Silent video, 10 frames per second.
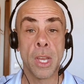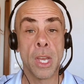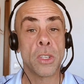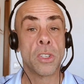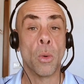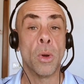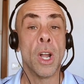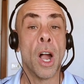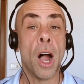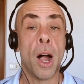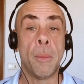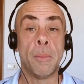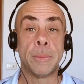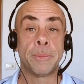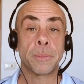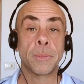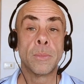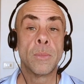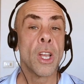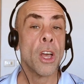So
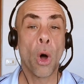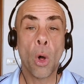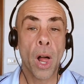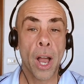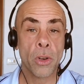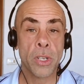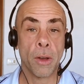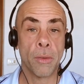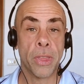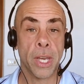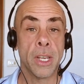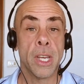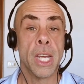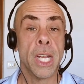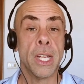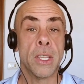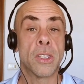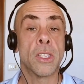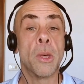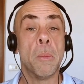the whole higher self thing is,
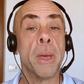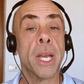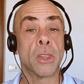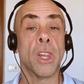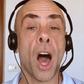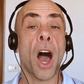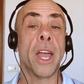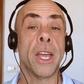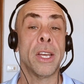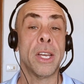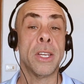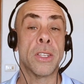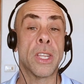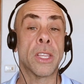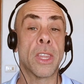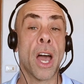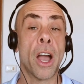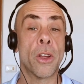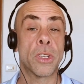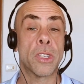the big lie is that the
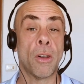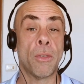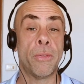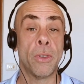higher self